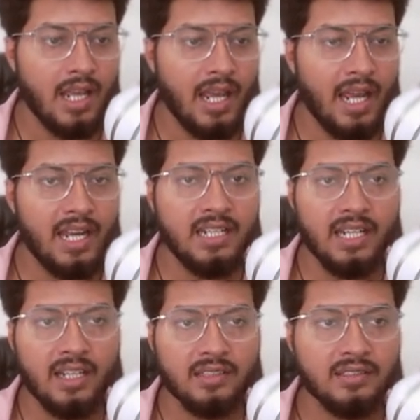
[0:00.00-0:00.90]
and
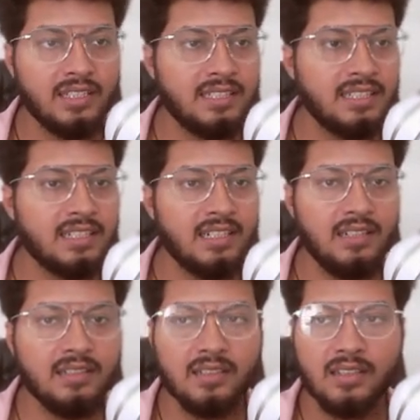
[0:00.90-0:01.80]
this is a
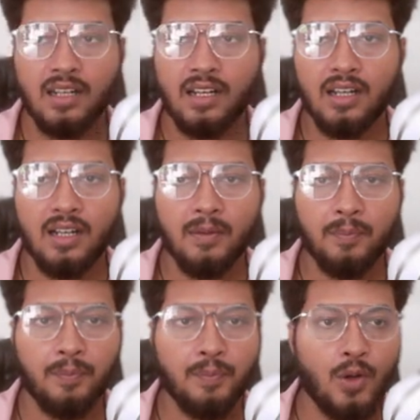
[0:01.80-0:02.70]
uh,
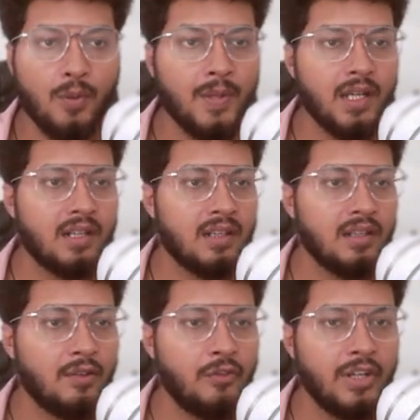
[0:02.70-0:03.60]
proper
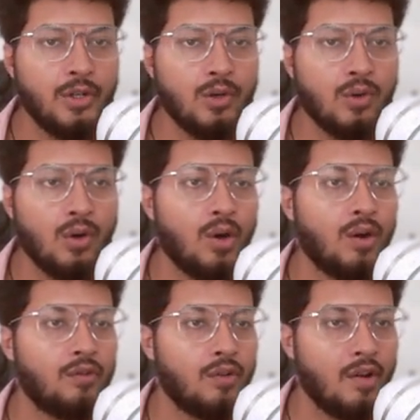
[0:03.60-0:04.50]
window
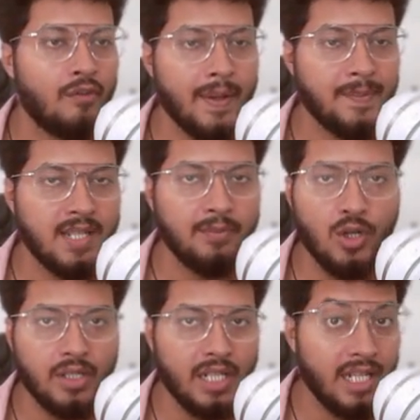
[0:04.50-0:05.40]
of
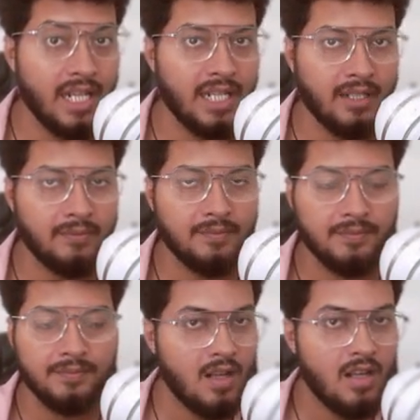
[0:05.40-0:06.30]
websim.ai
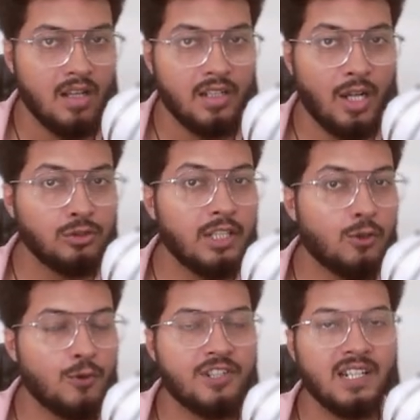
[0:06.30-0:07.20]
now the
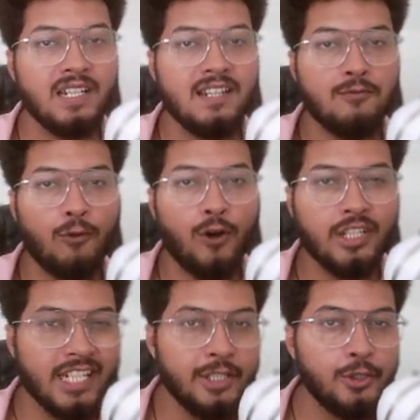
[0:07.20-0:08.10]
question is what
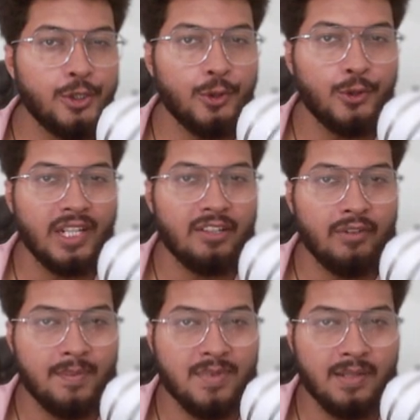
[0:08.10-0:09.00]
can you do in
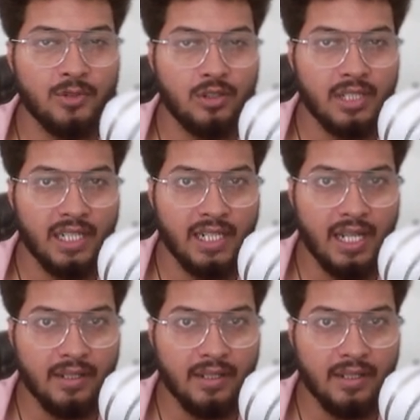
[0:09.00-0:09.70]
websim.ai